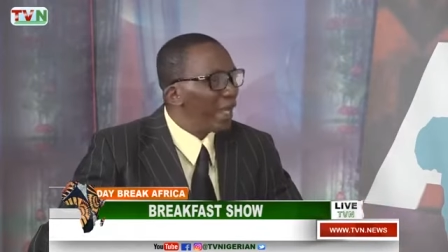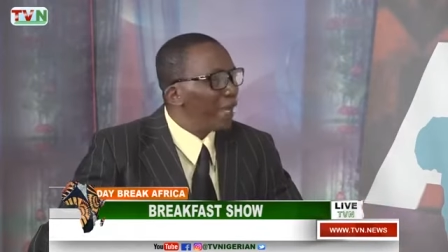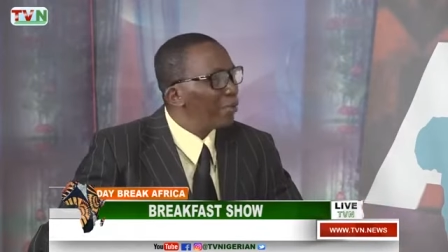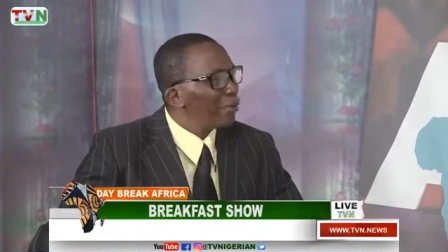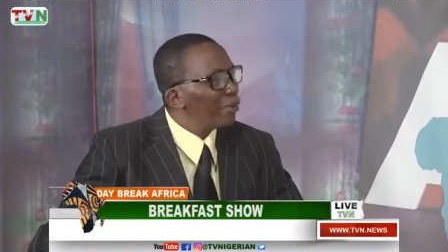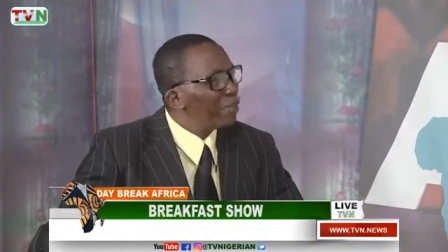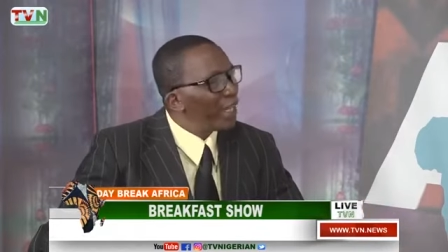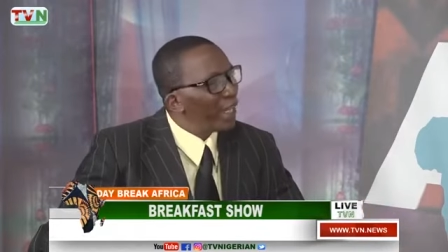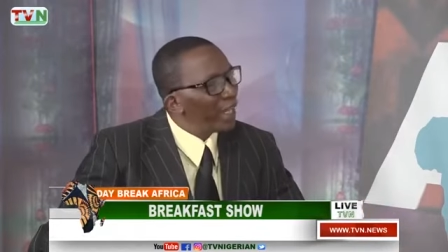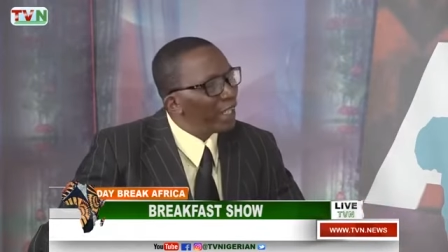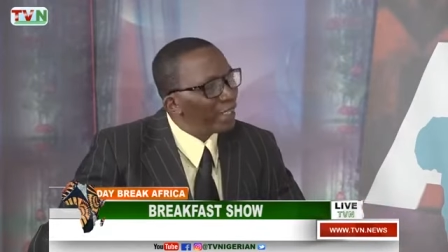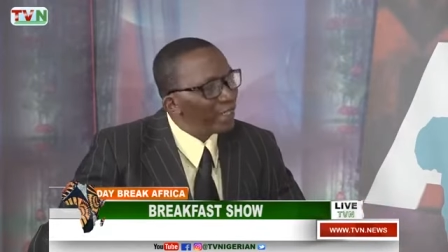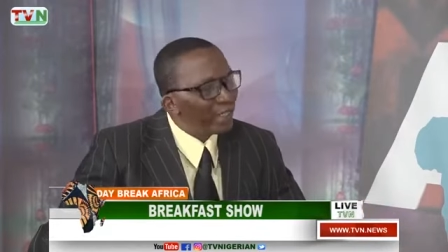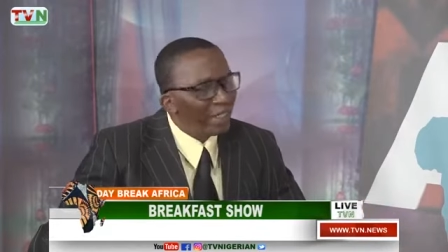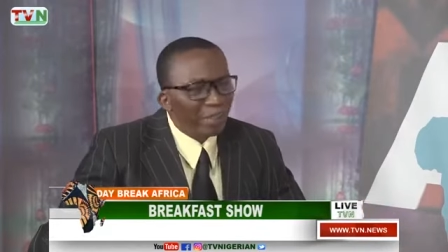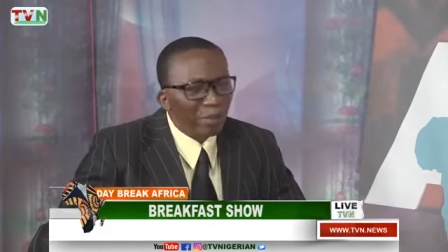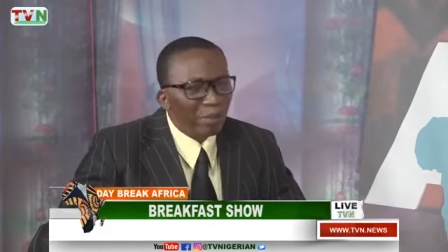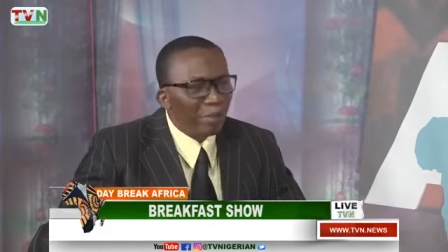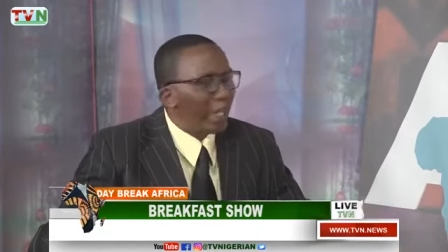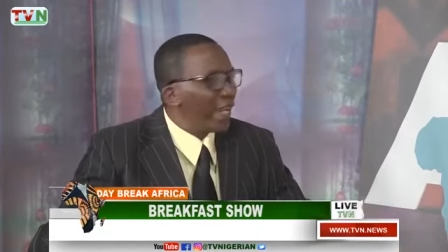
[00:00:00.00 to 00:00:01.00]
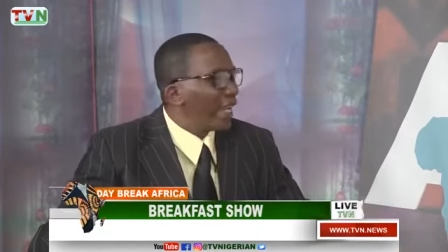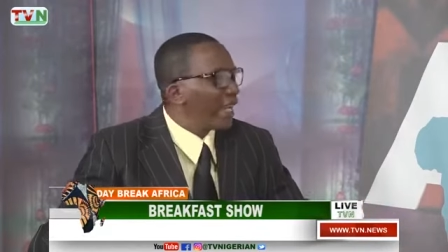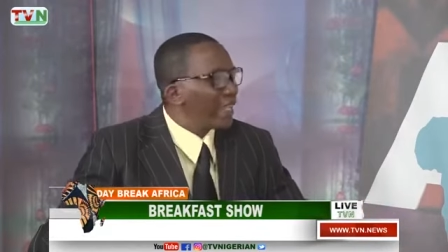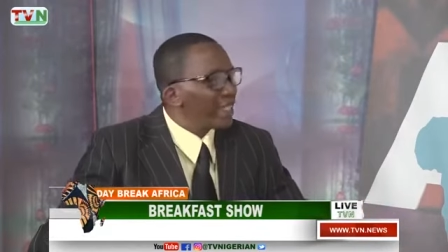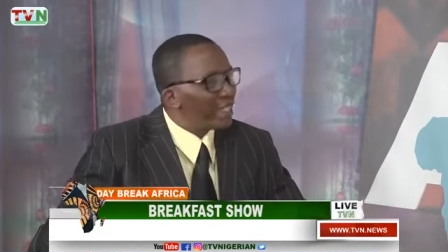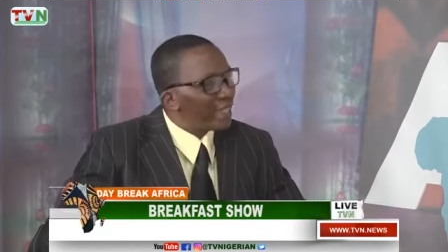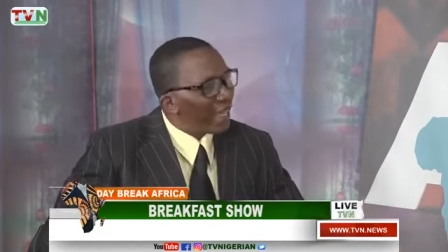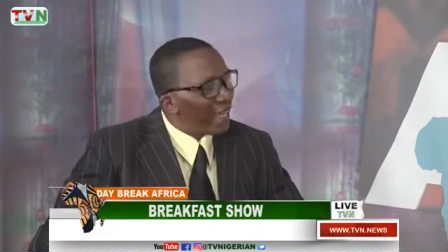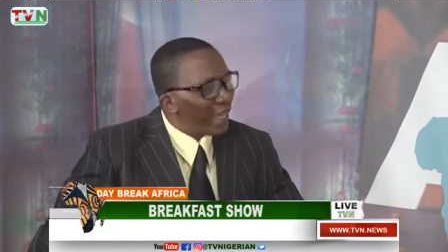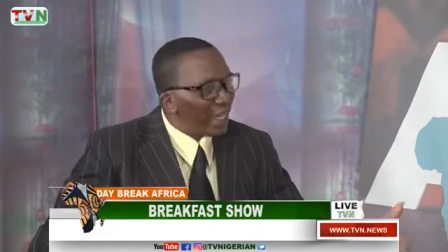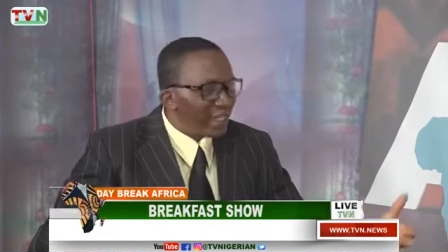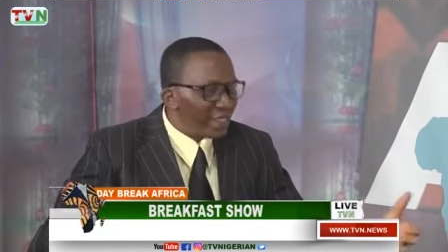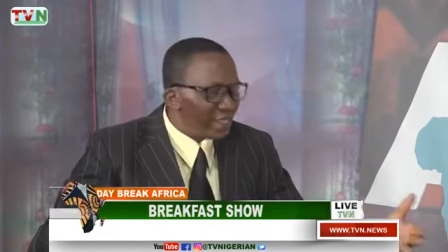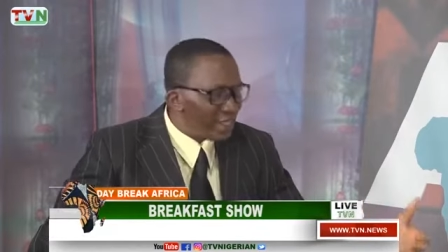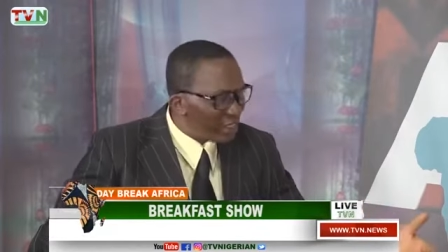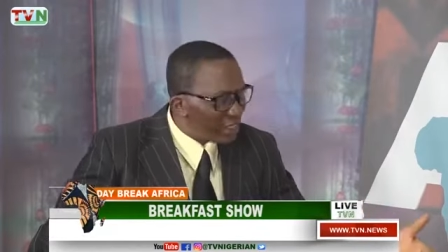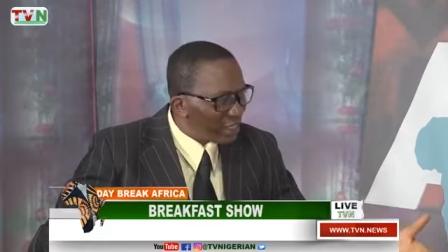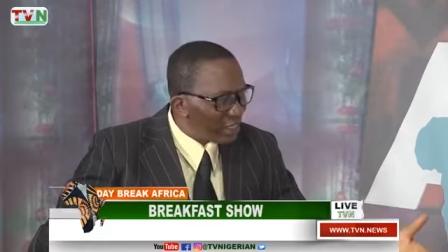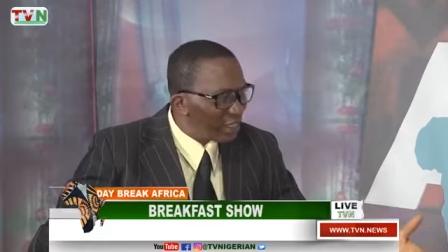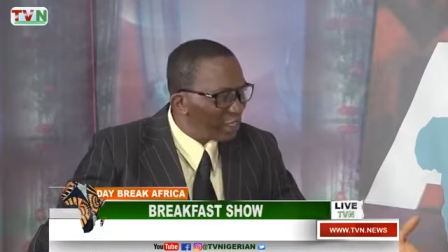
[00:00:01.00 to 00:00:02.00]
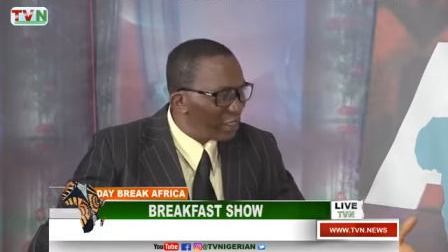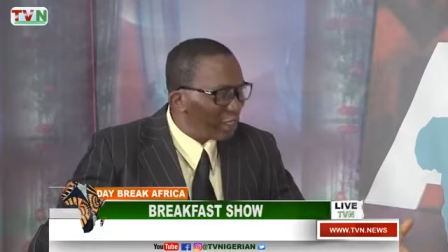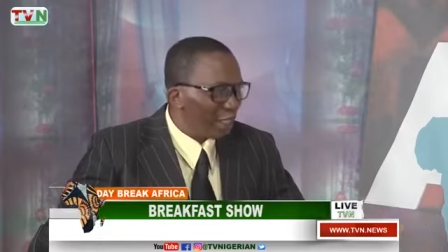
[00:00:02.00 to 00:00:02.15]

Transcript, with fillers: Abuja pranksters.